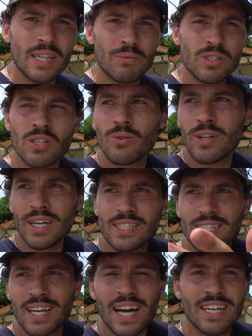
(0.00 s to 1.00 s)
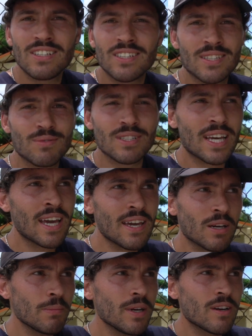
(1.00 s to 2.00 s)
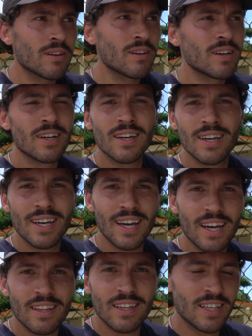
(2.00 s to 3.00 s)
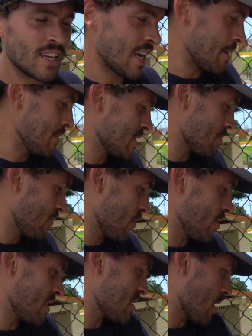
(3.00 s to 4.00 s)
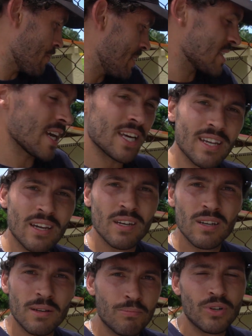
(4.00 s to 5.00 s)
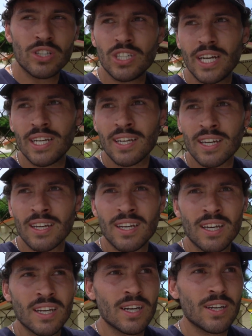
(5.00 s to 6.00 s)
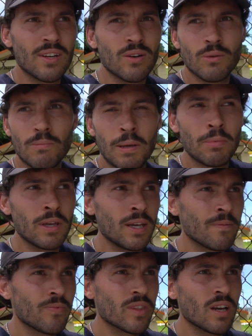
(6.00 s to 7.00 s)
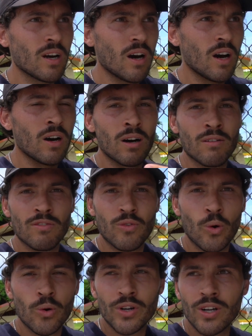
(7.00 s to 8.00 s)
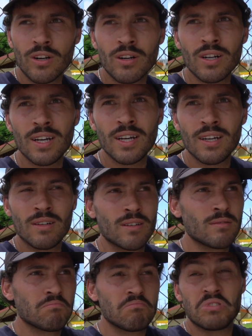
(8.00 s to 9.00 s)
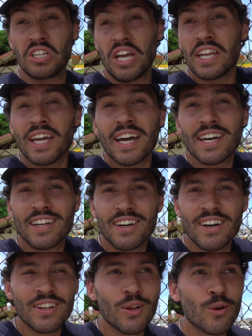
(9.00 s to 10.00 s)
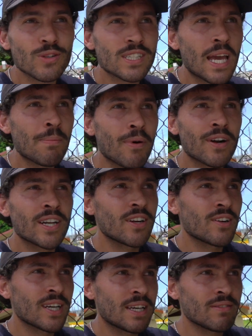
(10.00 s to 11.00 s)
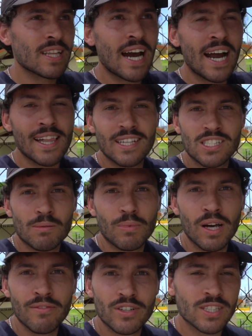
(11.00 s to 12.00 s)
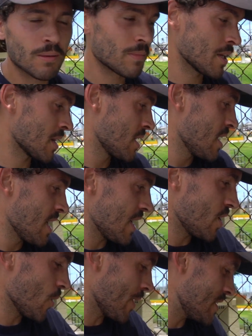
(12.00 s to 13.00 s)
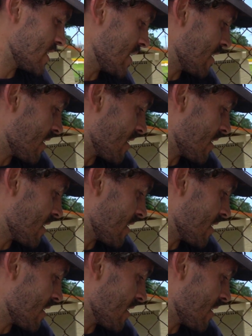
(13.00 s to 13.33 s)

was so nice. The guy just was like, hey, come here. And then he gave me some food. He saw me skating, appreciating, you know, maybe a foreigner skating at a local skate park here, giving the island some love or something. No idea.